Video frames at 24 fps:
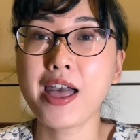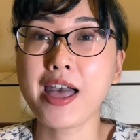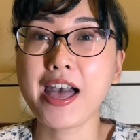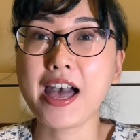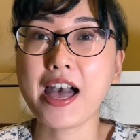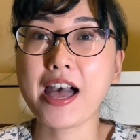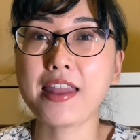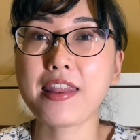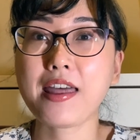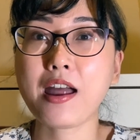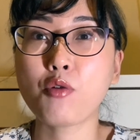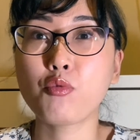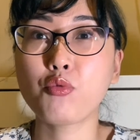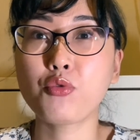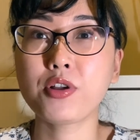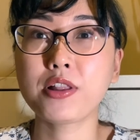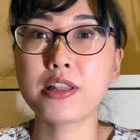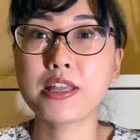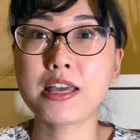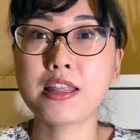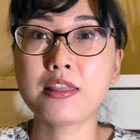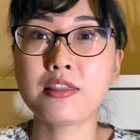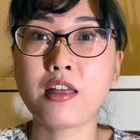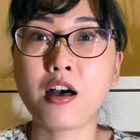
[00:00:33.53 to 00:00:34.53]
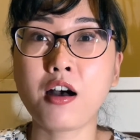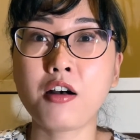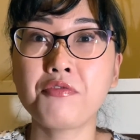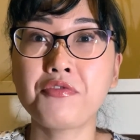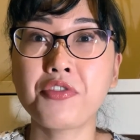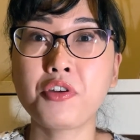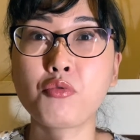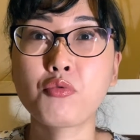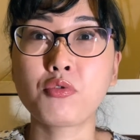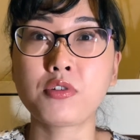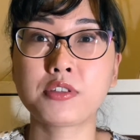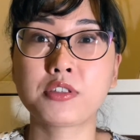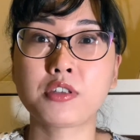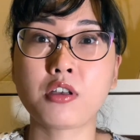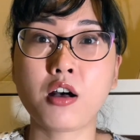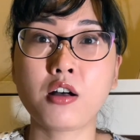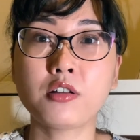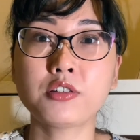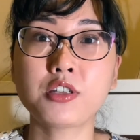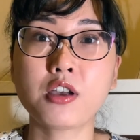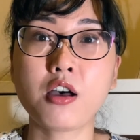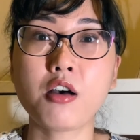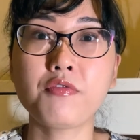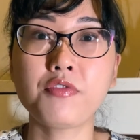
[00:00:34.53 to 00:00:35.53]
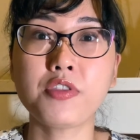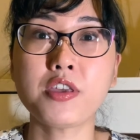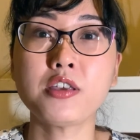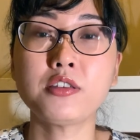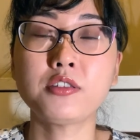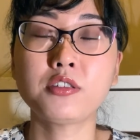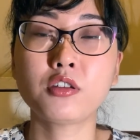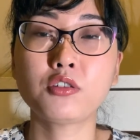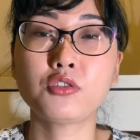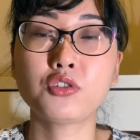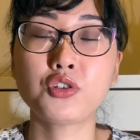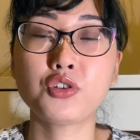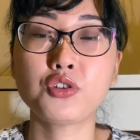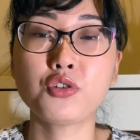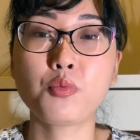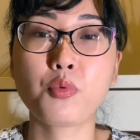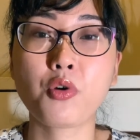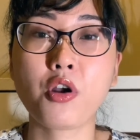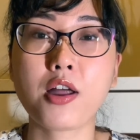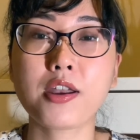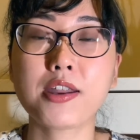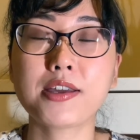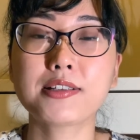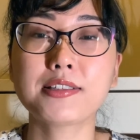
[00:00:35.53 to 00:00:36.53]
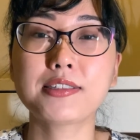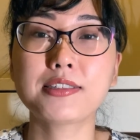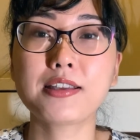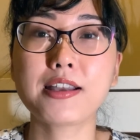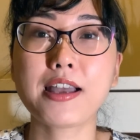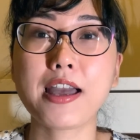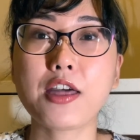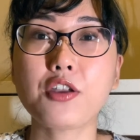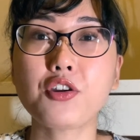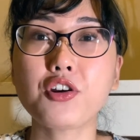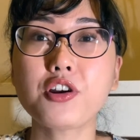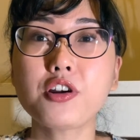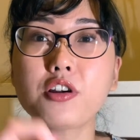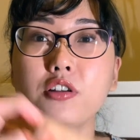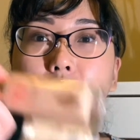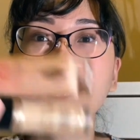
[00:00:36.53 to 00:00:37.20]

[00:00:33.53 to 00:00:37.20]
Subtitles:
and I really love the result of these two products together.